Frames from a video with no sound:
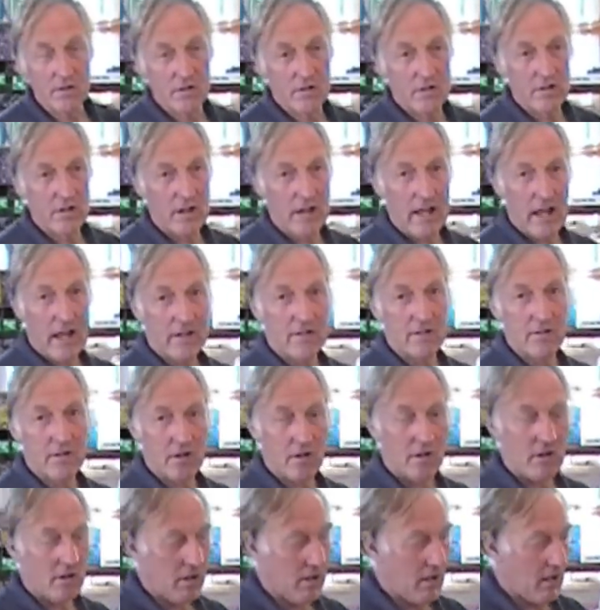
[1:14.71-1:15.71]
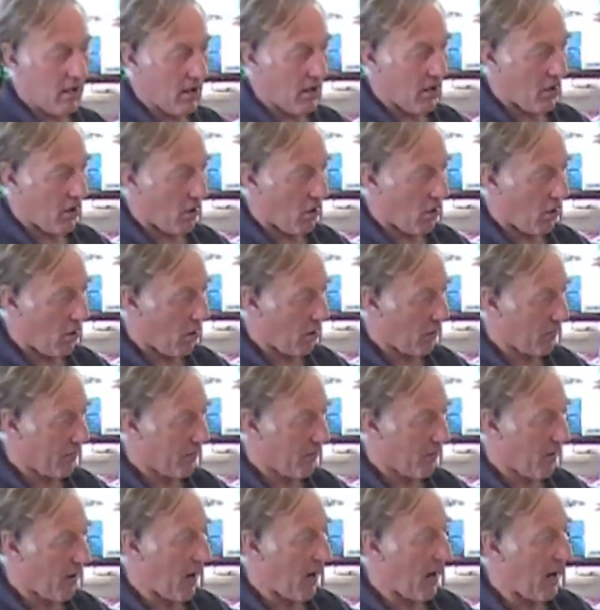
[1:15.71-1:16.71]
selection or
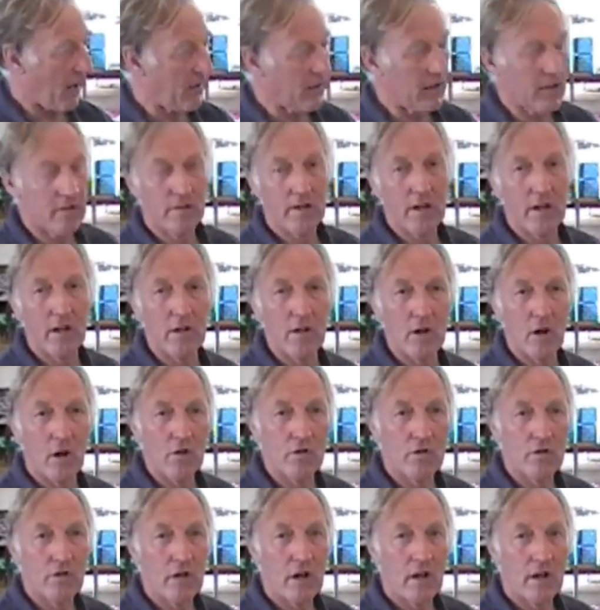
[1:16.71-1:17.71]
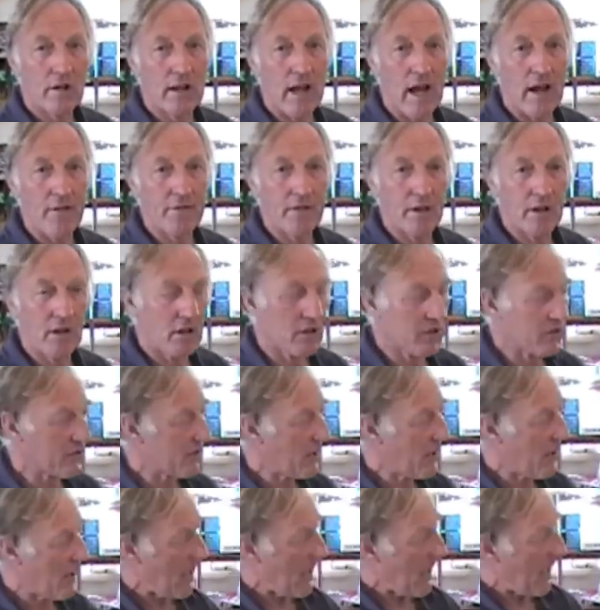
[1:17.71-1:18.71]
varieties in those
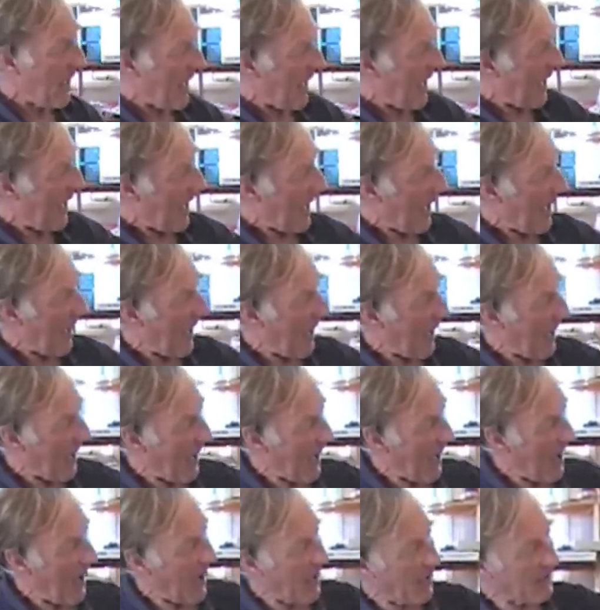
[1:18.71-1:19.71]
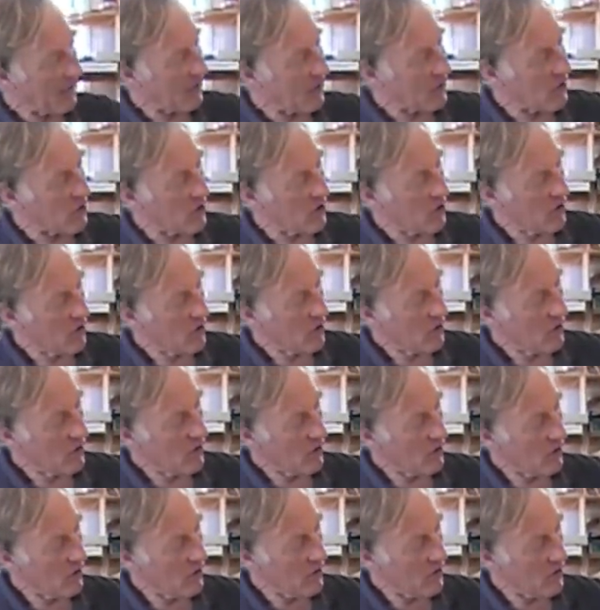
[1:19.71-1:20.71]
daffodils are the
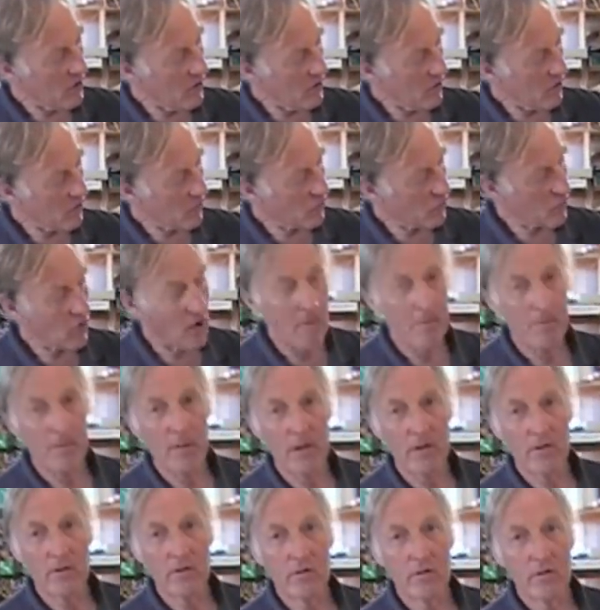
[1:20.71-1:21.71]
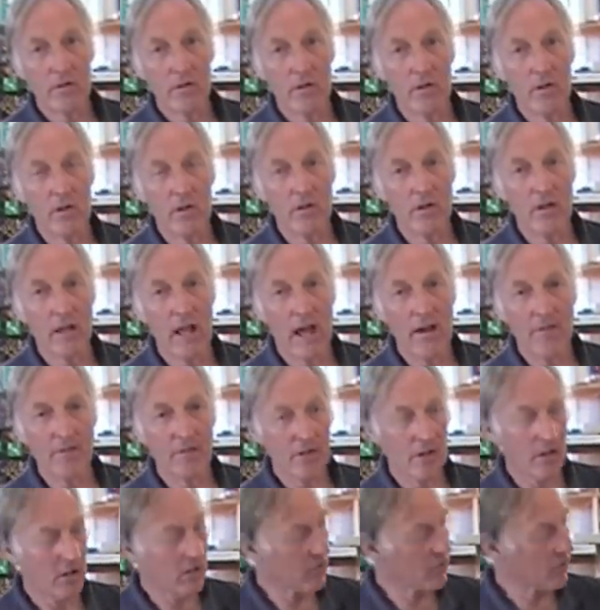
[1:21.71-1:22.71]
trumpet
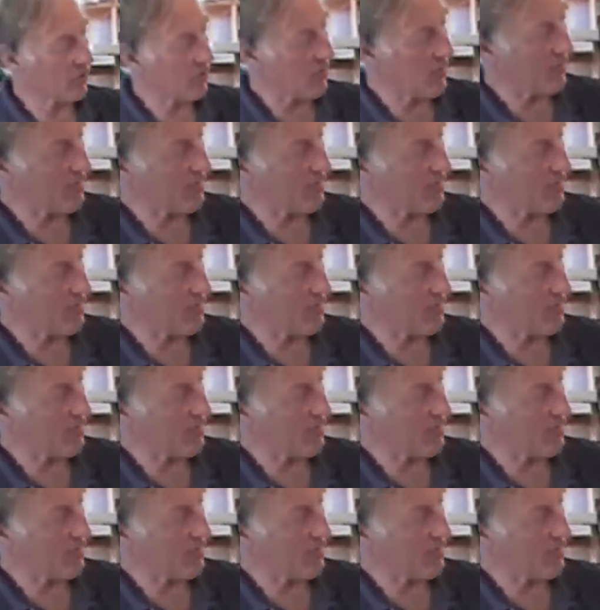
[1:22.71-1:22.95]
daffodils,